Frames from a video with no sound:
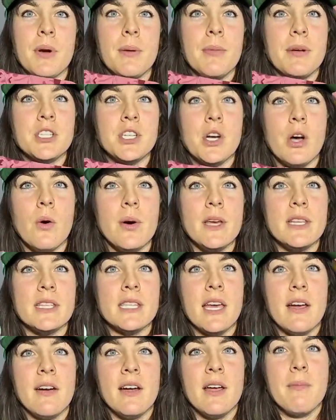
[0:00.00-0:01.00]
pretty much
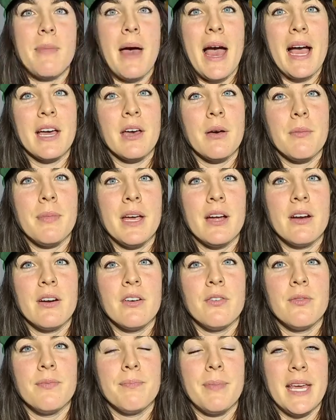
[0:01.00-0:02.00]
always carry a backup
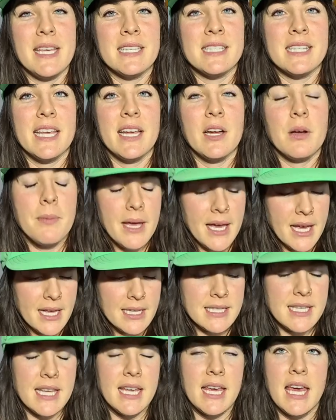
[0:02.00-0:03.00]
pair of base layer
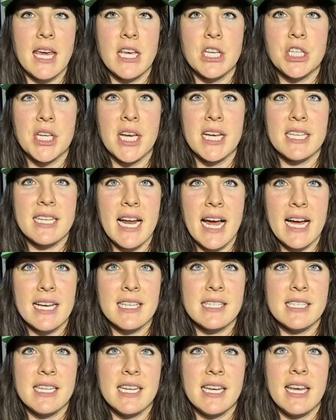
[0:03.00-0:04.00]
pants in case she has an
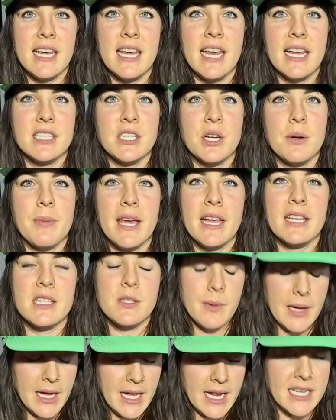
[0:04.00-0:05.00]
accident and gets her
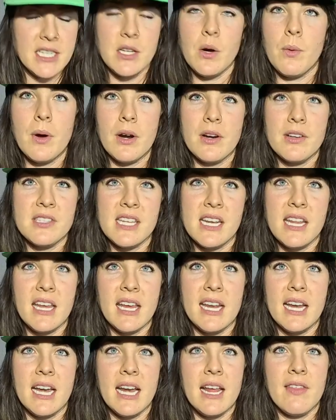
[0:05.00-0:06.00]
pants wet. I don't want her
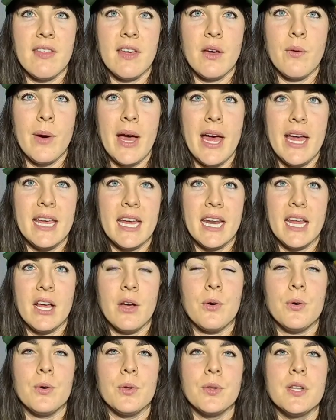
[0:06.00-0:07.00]
sitting in anything wet and
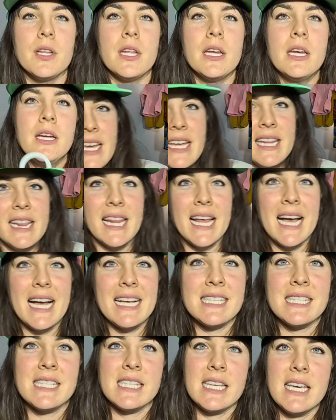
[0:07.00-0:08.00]
getting cold. And
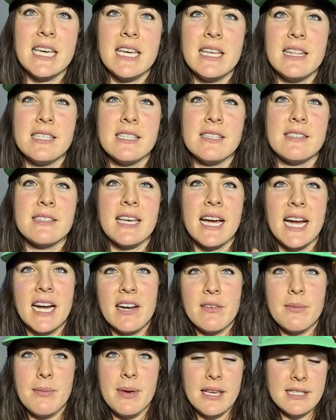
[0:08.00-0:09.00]
lastly, this is
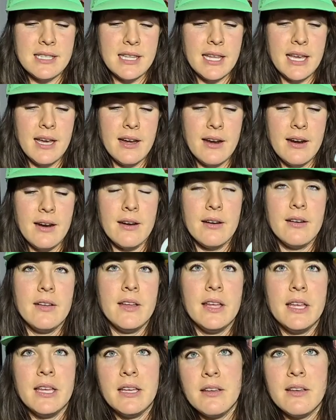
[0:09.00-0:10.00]
kind of a base layer,
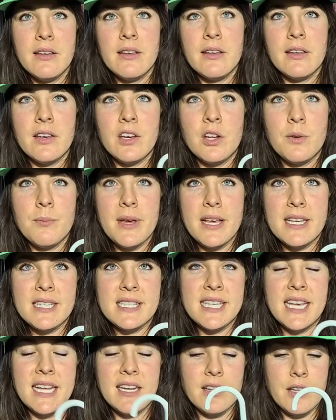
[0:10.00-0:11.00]
could be a
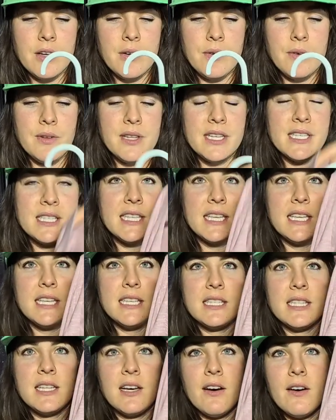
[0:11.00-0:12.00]
standalone. This
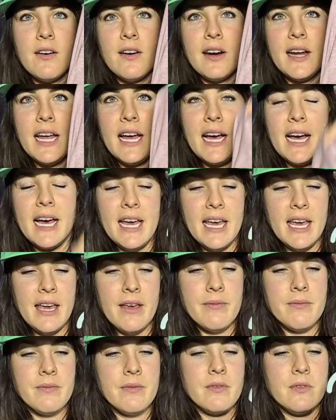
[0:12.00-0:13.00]
is the
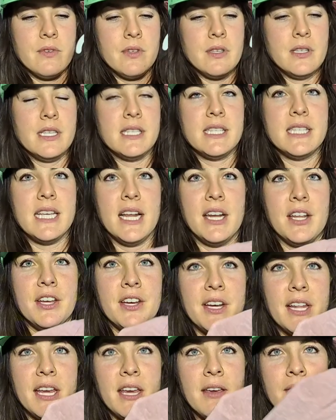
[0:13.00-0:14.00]
REI Sun
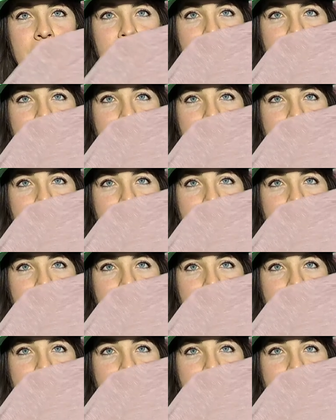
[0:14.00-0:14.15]
Hoodie,